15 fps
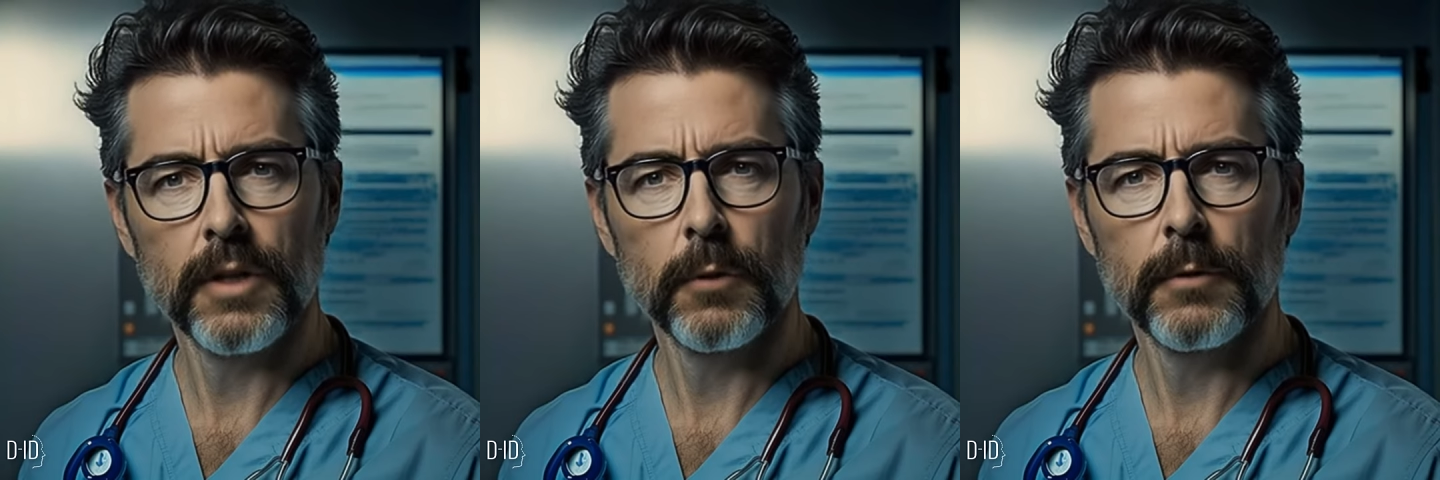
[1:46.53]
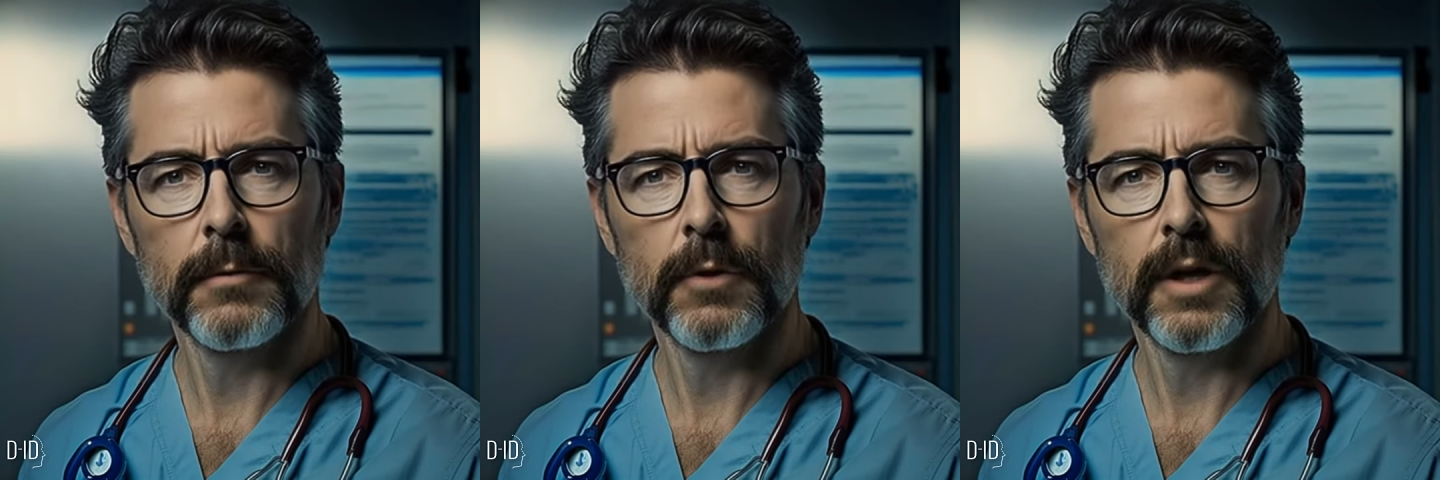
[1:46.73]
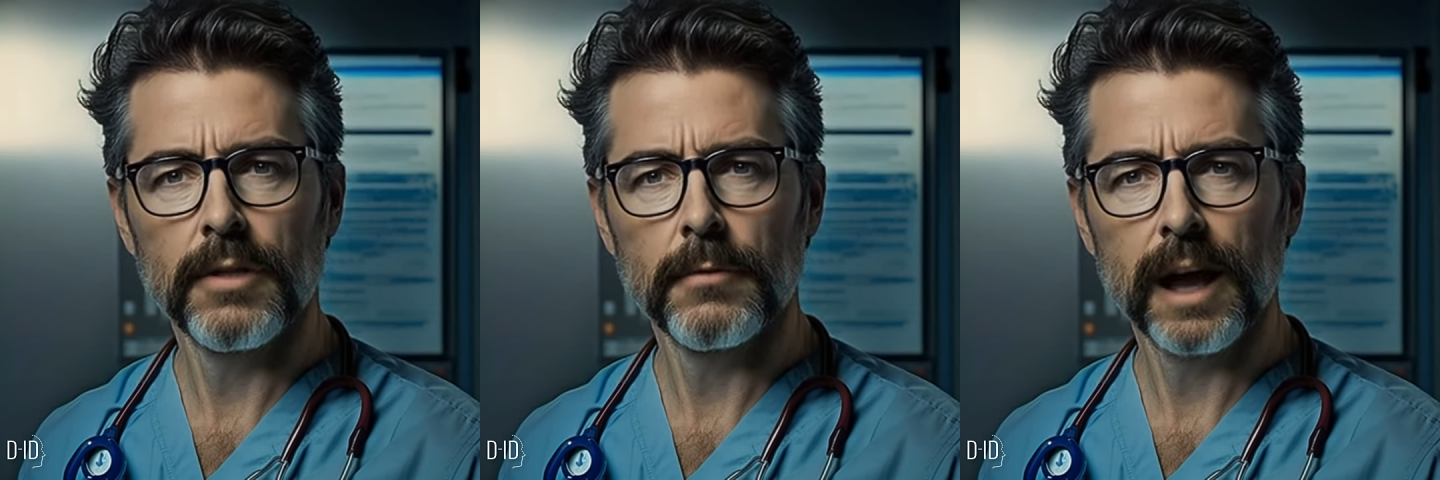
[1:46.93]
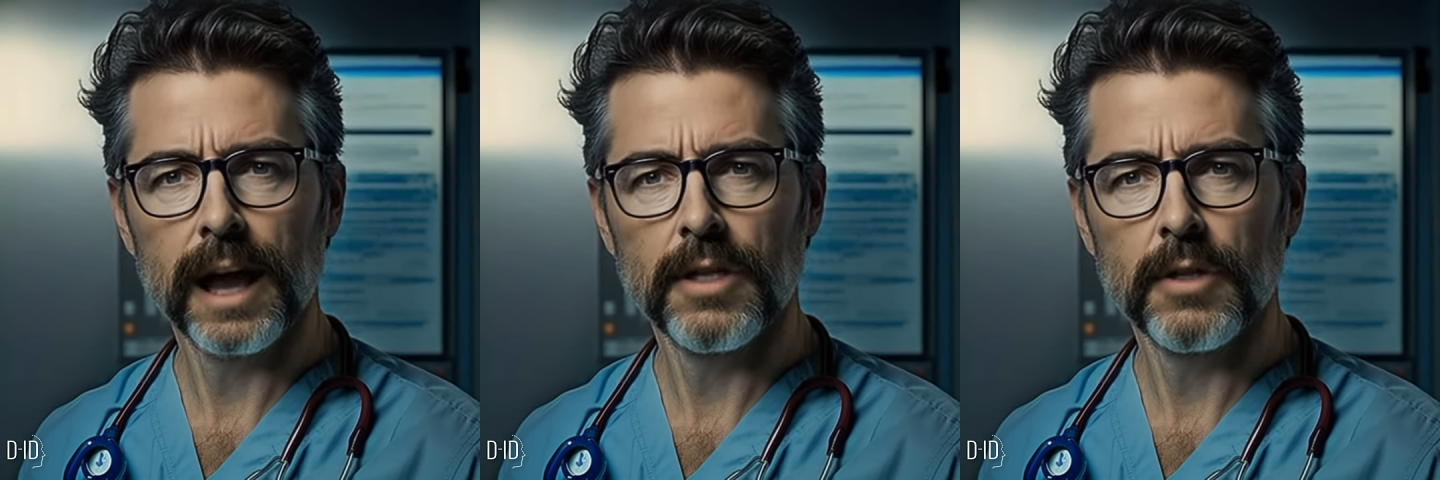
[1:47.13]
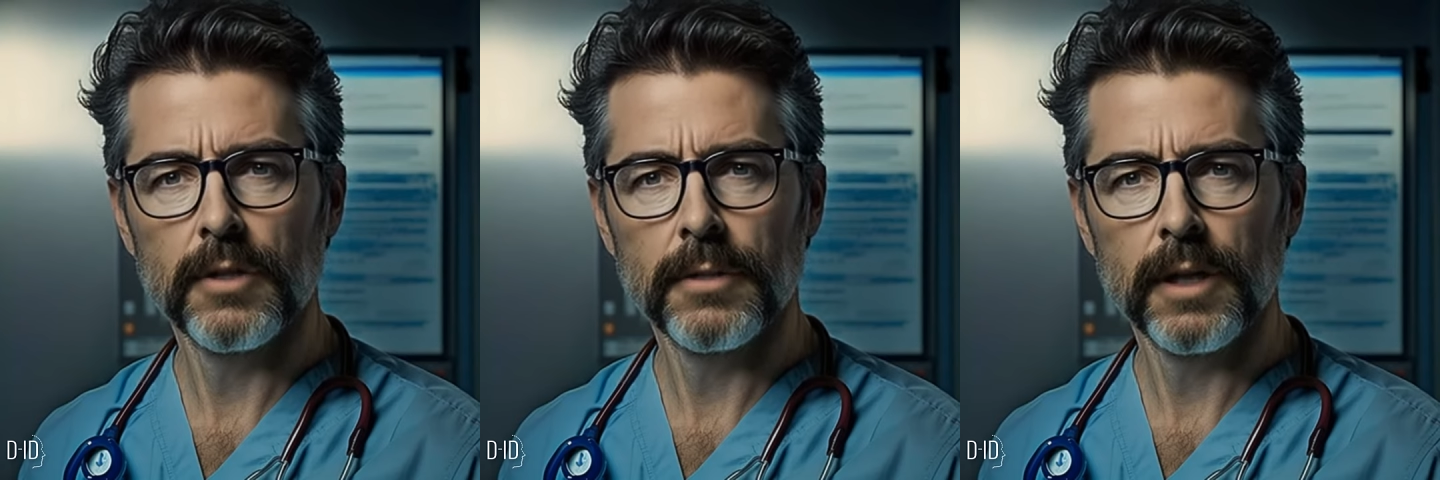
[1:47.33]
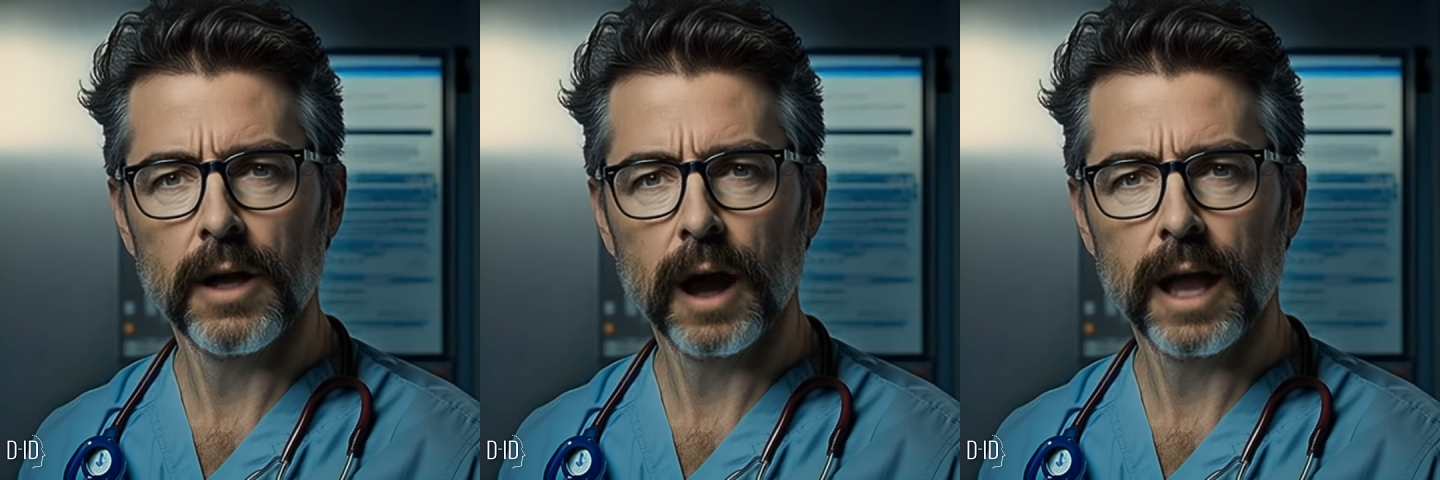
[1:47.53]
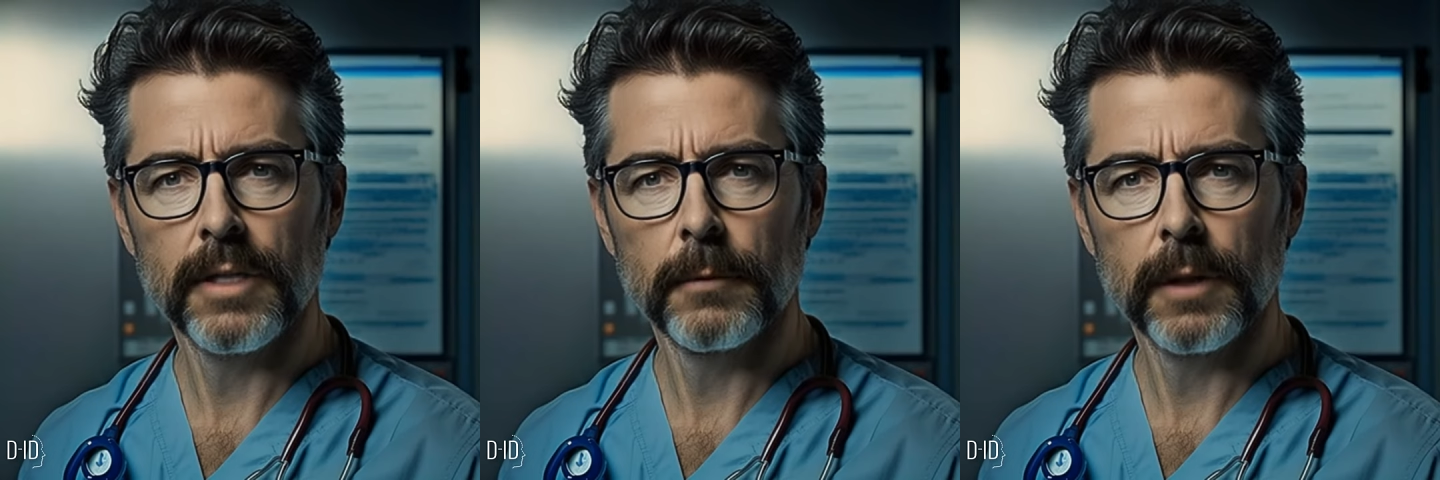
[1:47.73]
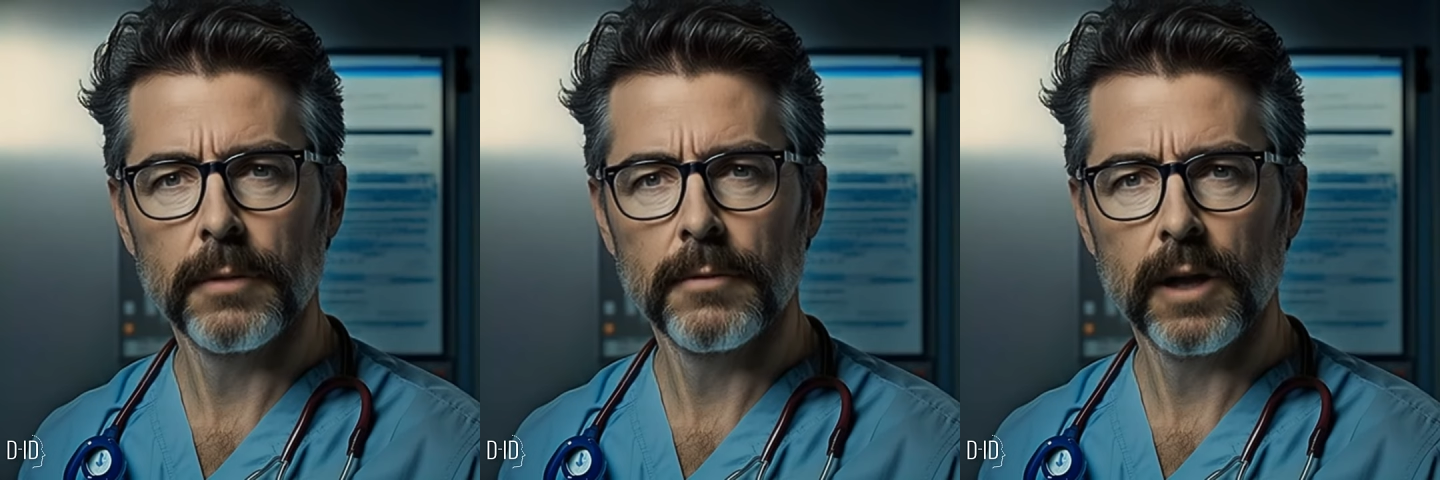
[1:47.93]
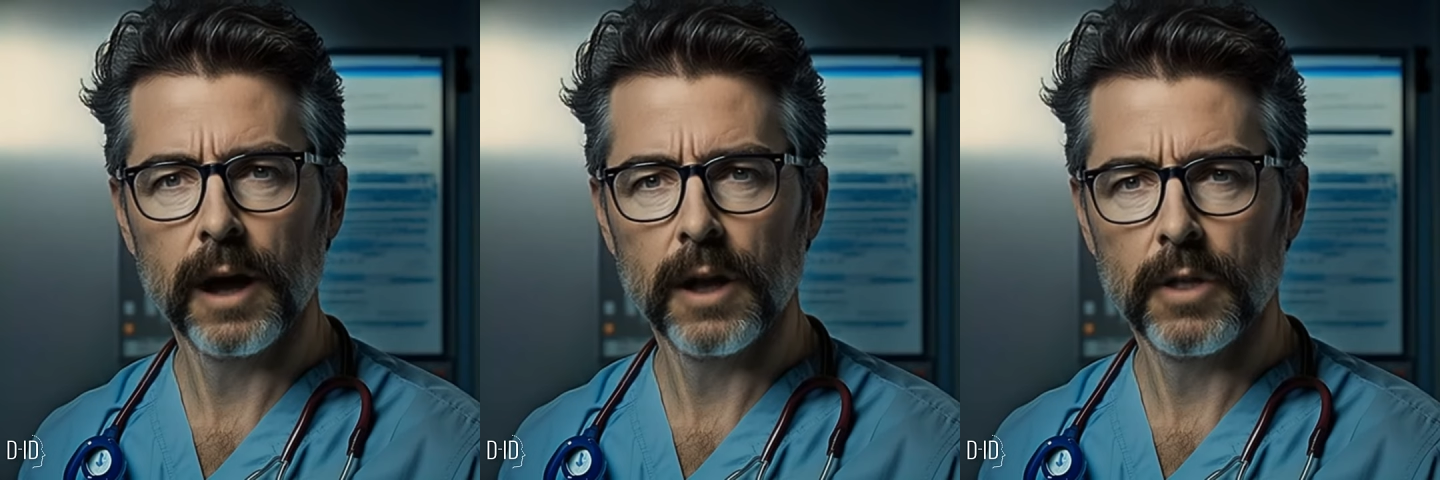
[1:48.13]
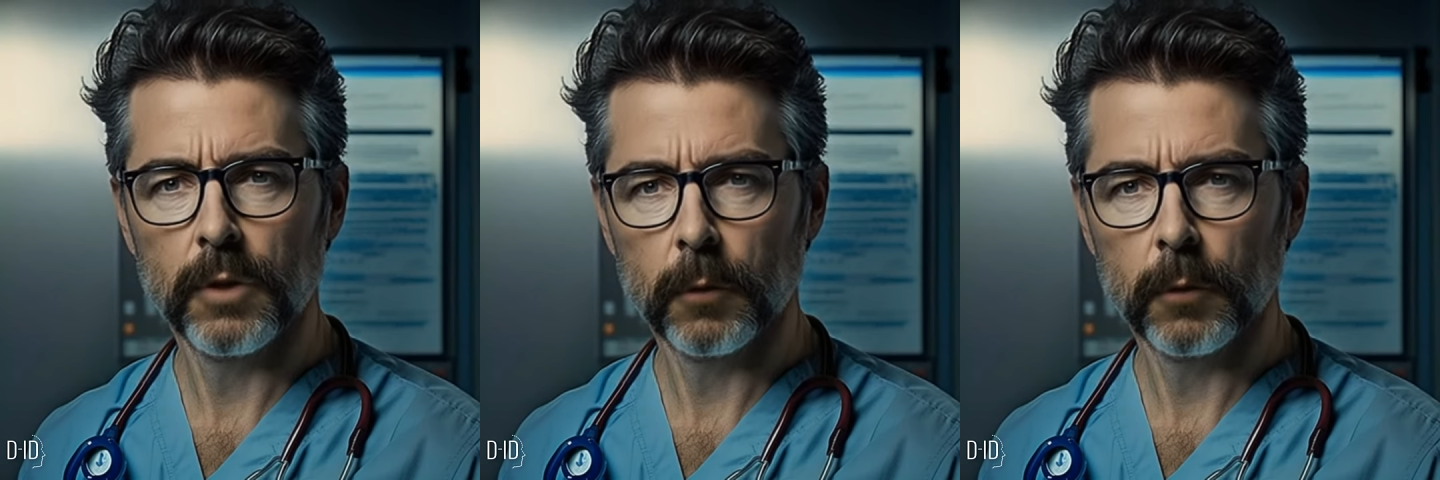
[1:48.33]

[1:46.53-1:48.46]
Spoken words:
to avoid factors that cause PVR